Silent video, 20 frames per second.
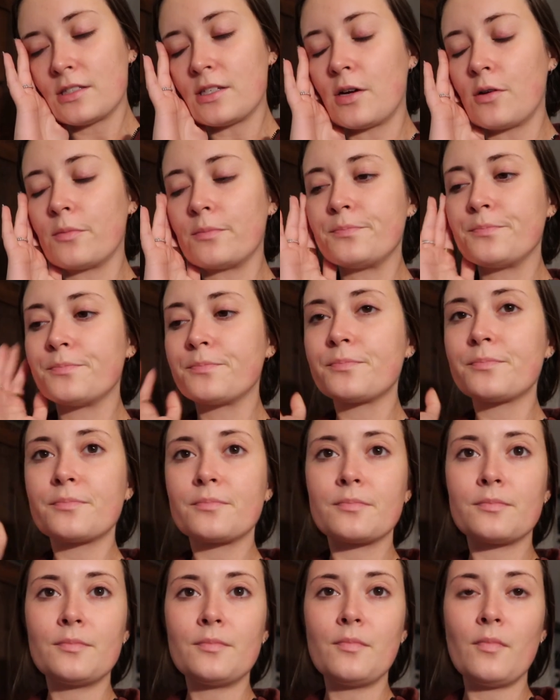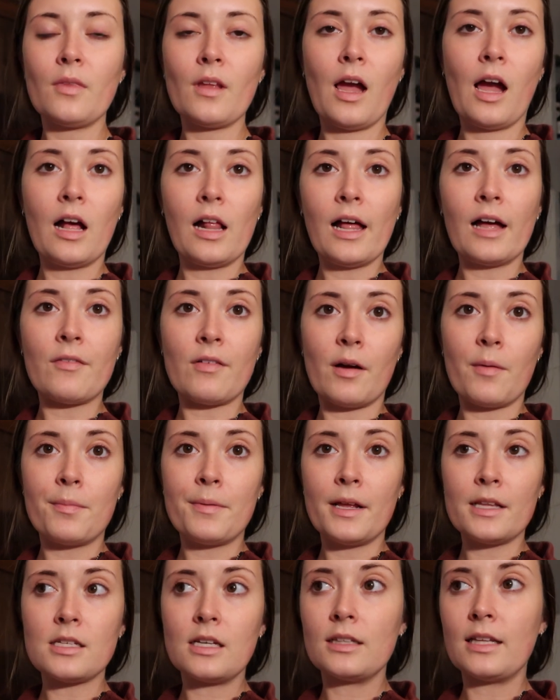So I'll have
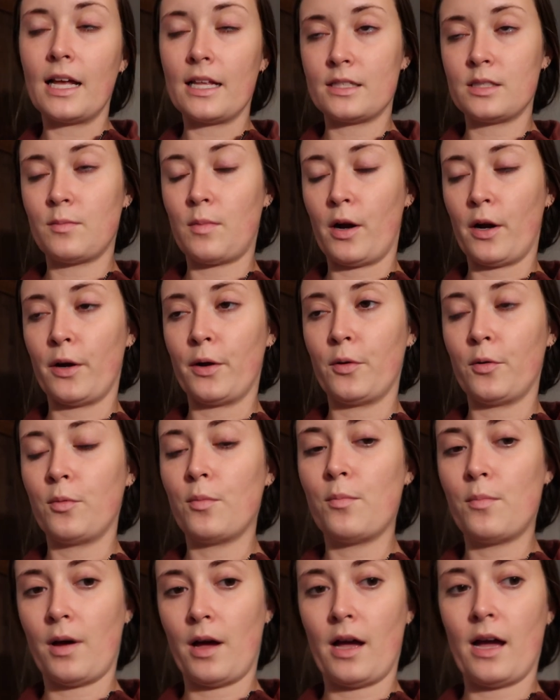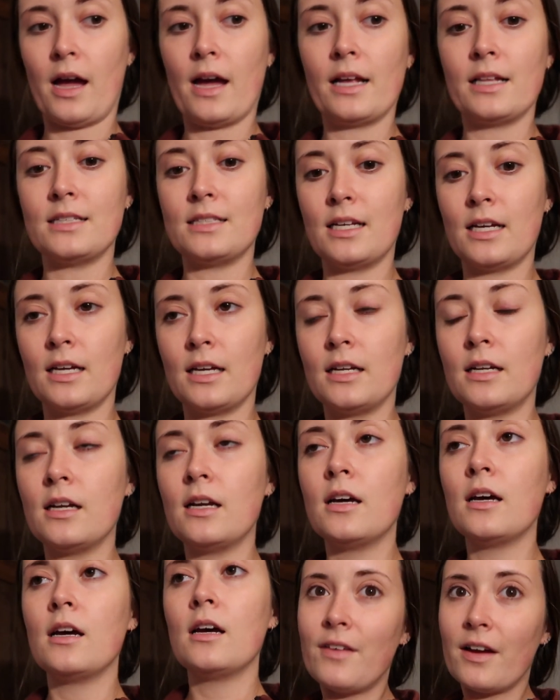updates on that tomorrow, but I did
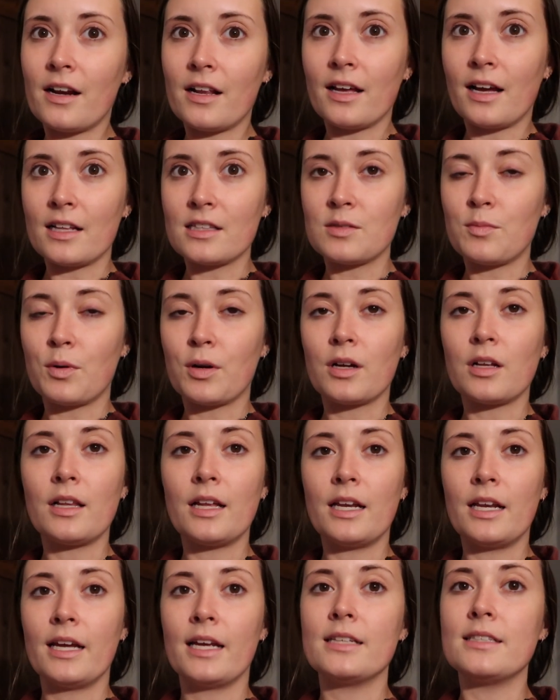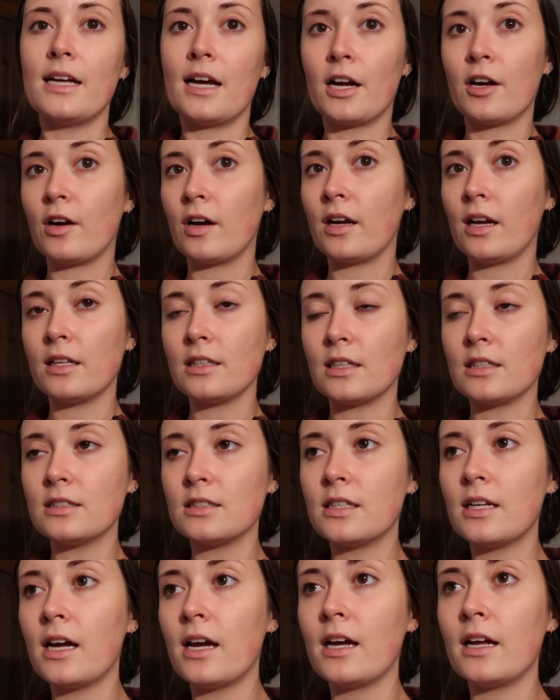finally got some more cleaning and decorating done
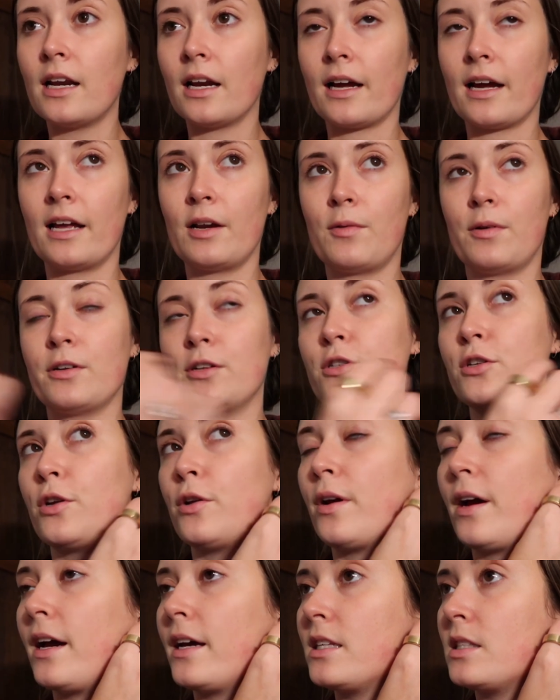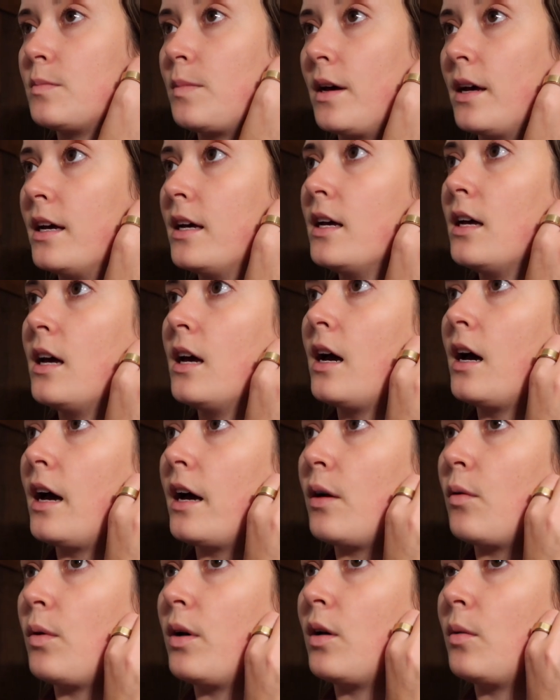today and I kind of want to show you guys, but
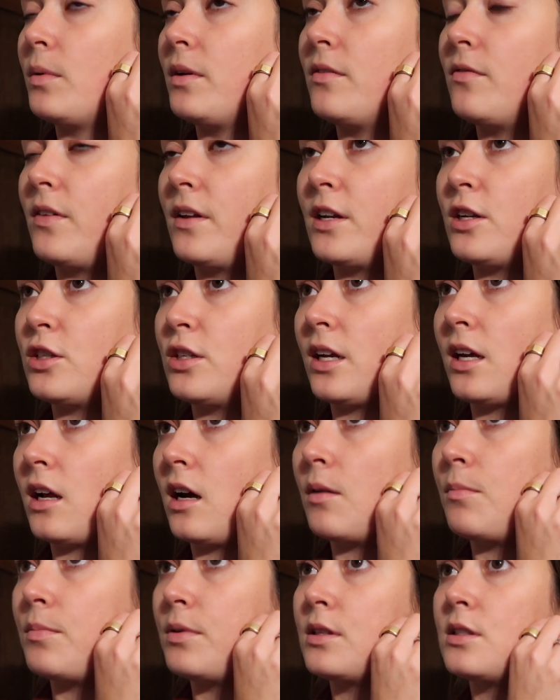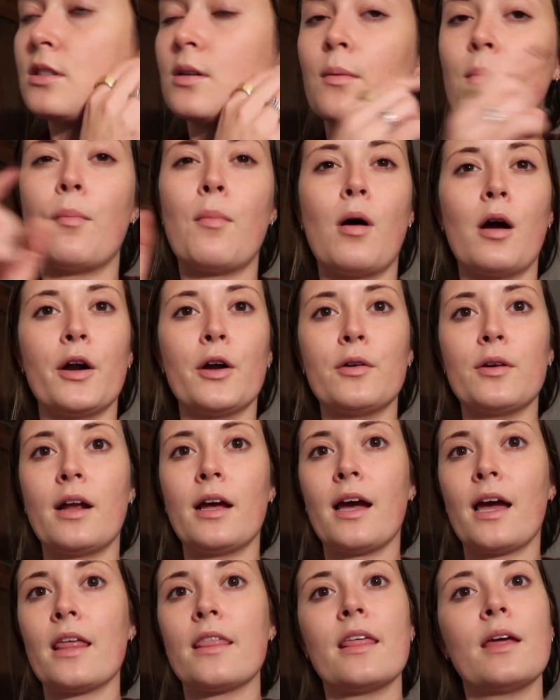I will be finishing up tomorrow
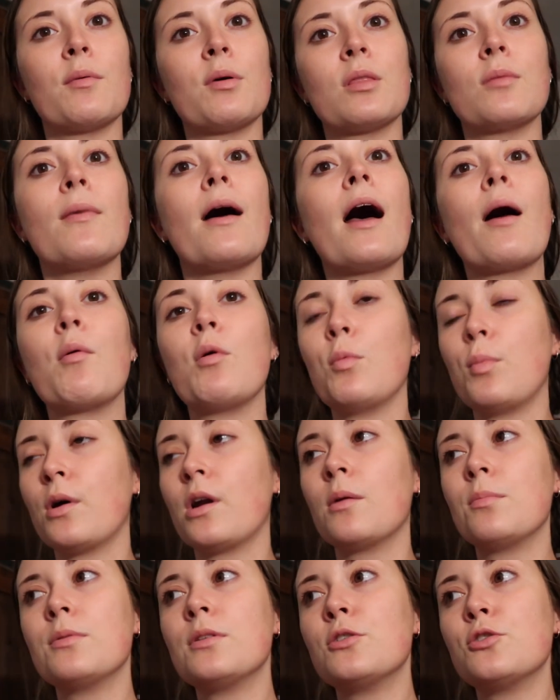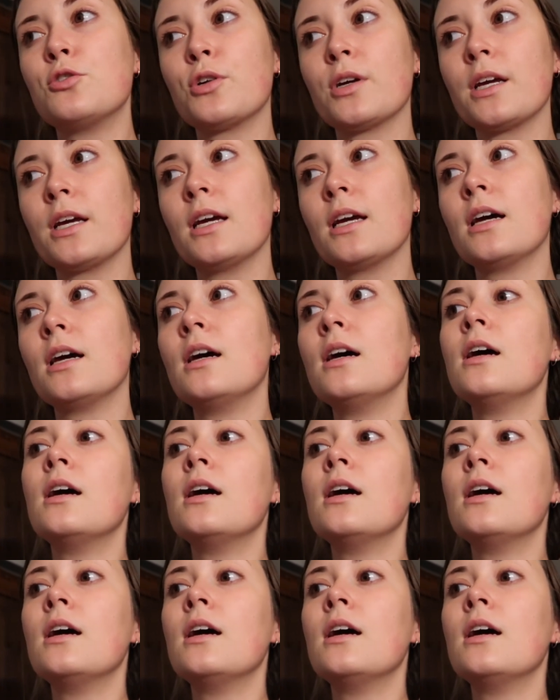night. I think with Matt, we'll put up the tree.